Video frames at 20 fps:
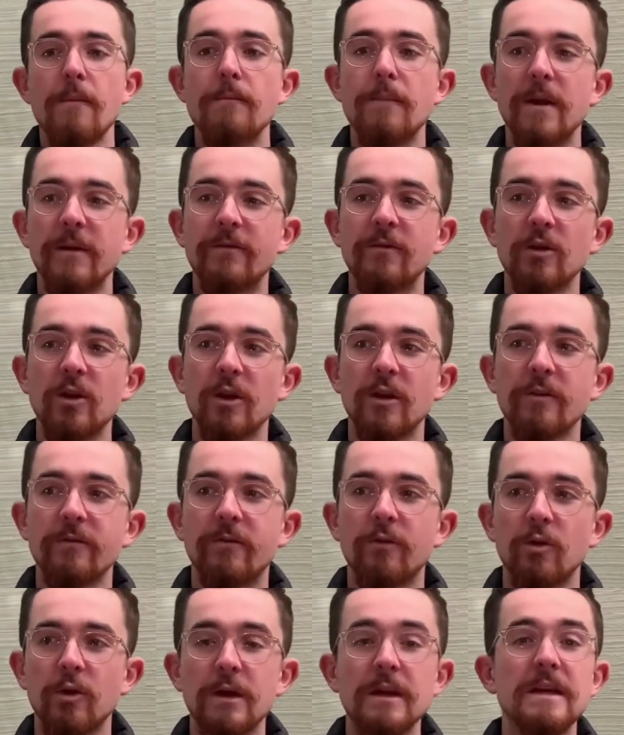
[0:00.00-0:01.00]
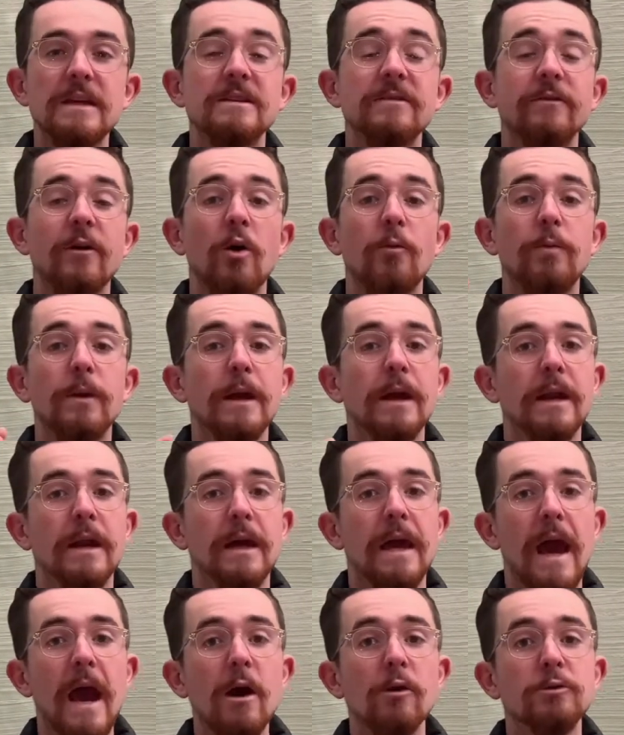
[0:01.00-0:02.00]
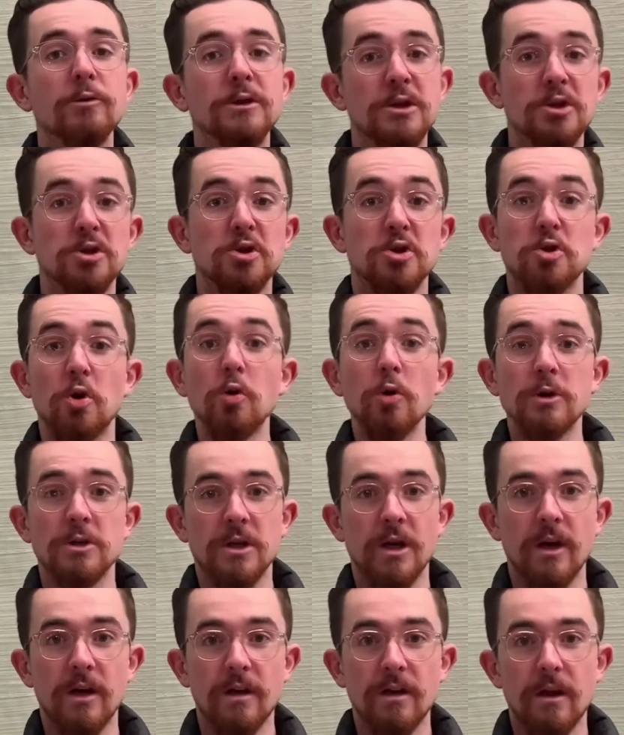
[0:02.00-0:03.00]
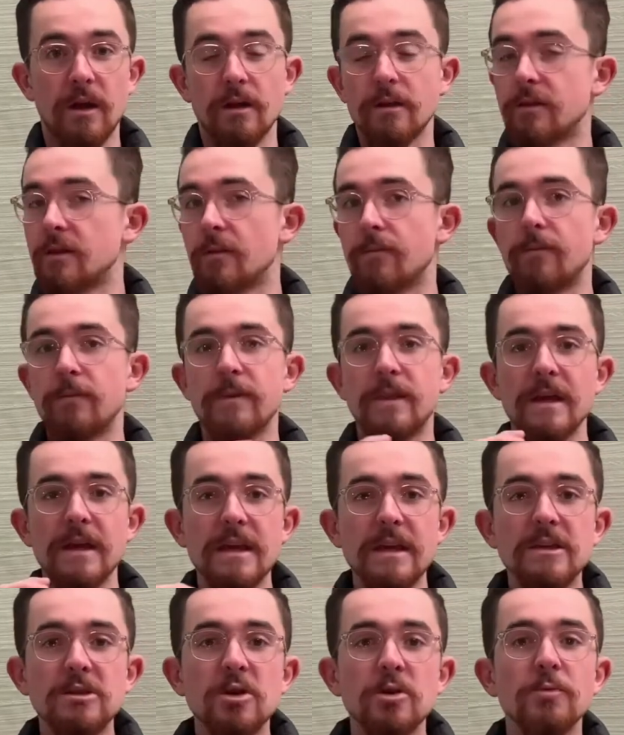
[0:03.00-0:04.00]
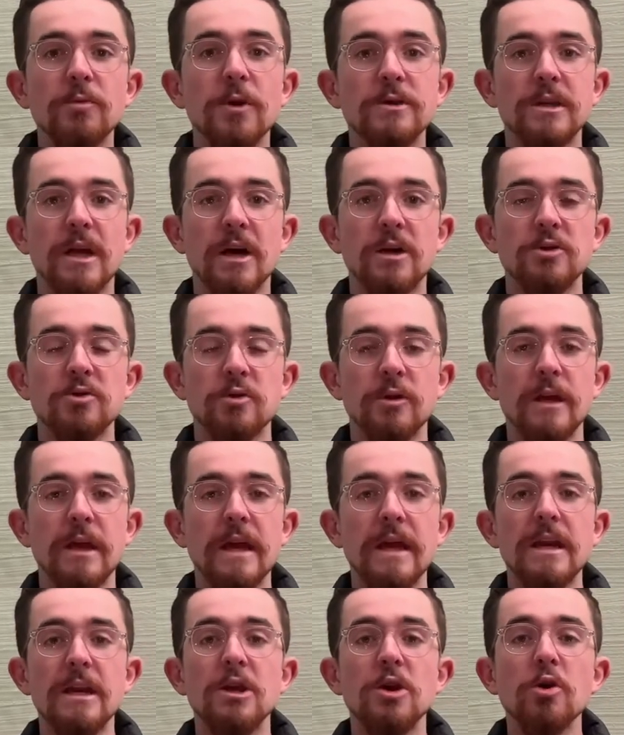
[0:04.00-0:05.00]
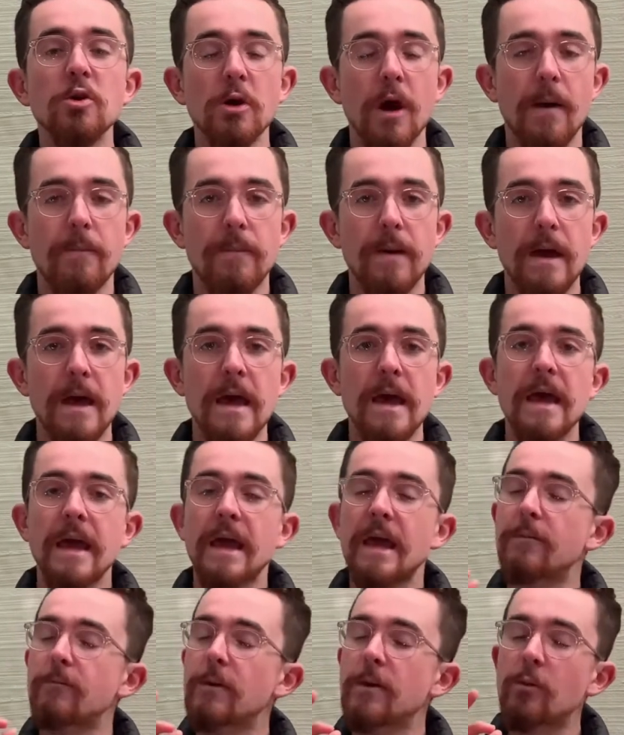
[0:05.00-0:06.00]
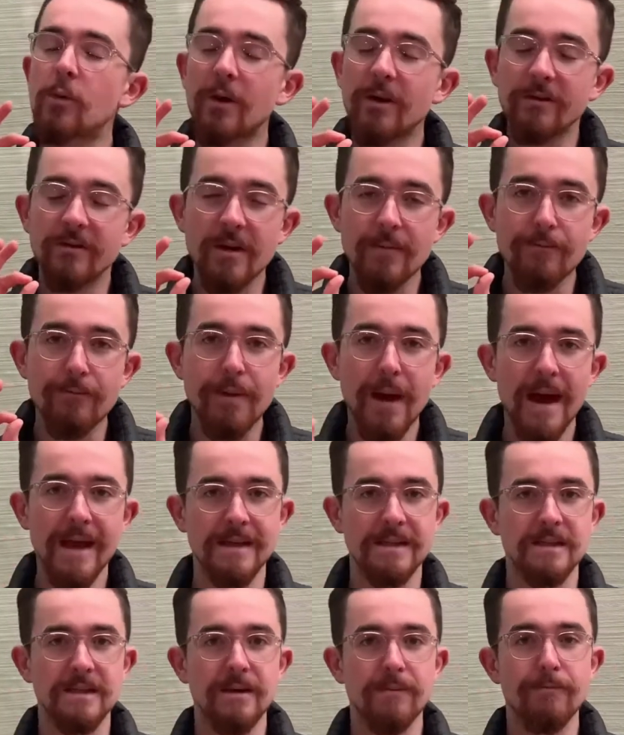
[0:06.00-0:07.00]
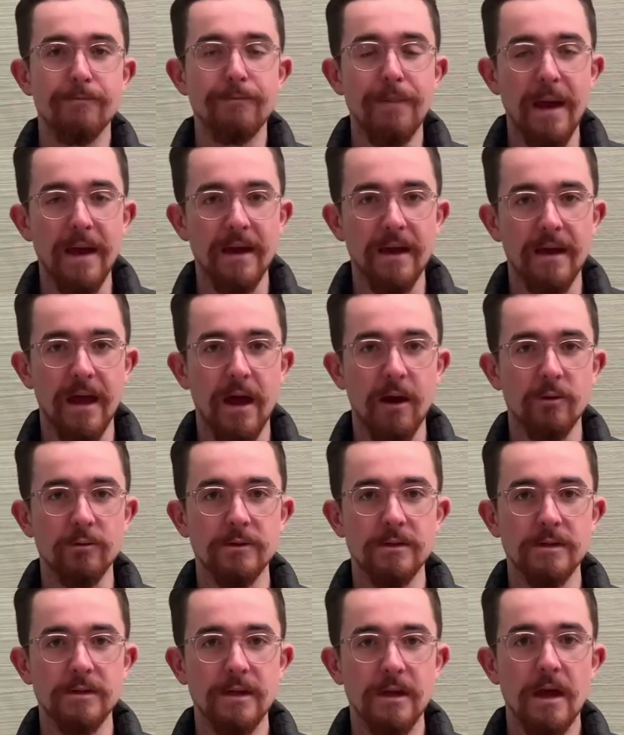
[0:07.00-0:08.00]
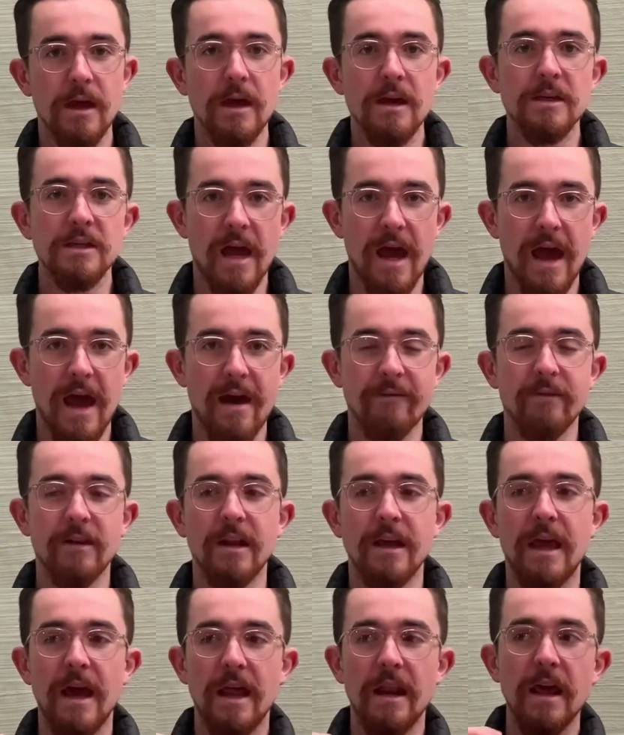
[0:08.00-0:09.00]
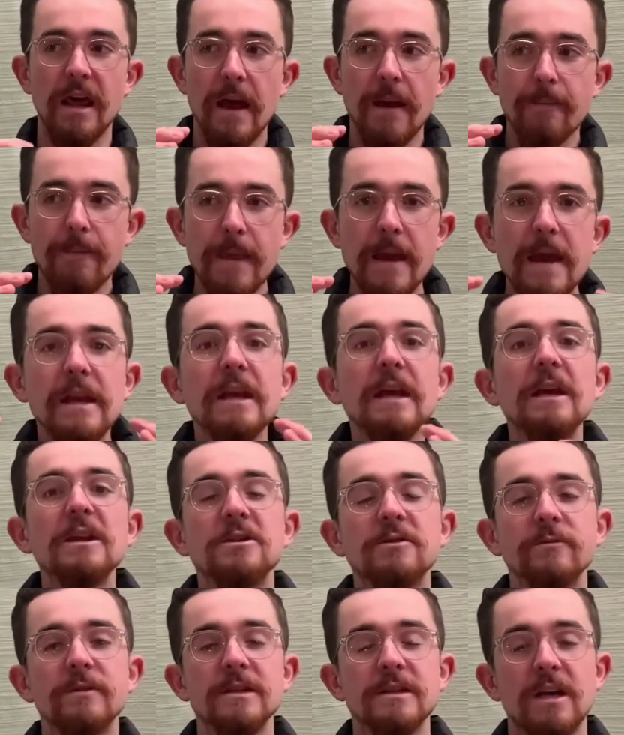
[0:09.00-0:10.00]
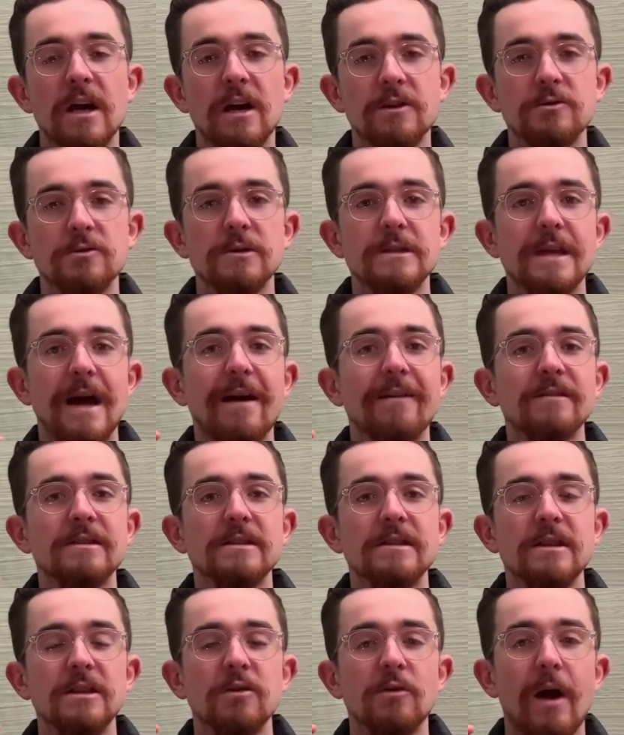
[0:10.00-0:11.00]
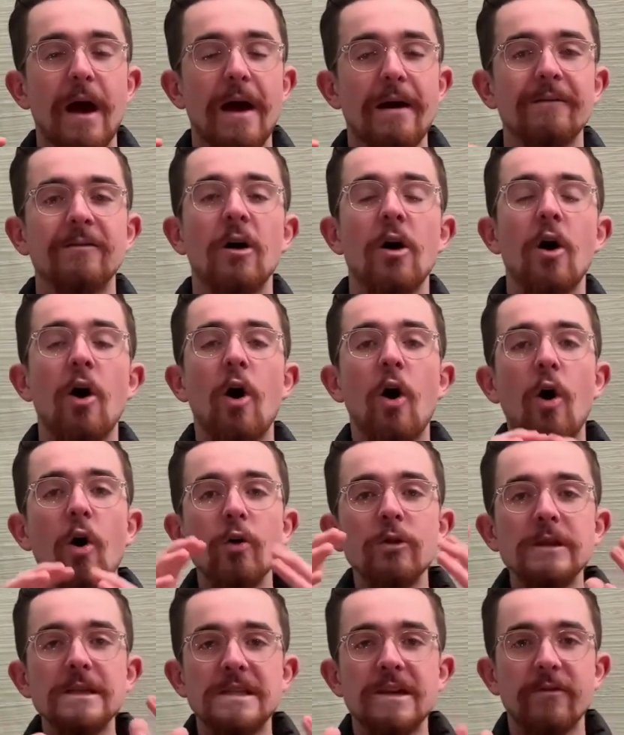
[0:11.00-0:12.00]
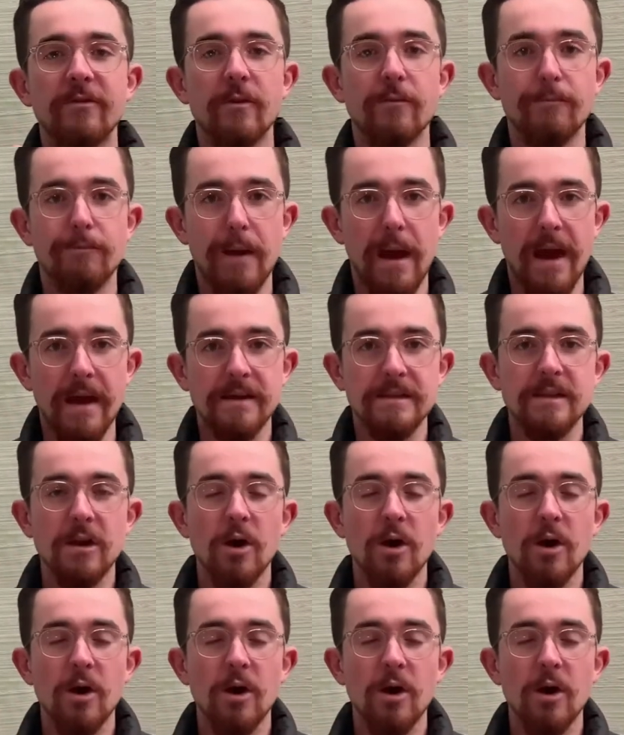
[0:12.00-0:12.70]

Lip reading: But if you're looking for ease of opening an account, Georgia, the easternmost country in Europe, can be one of the best bank accounts to have. And again, in each of these countries, obviously you have all these different banks.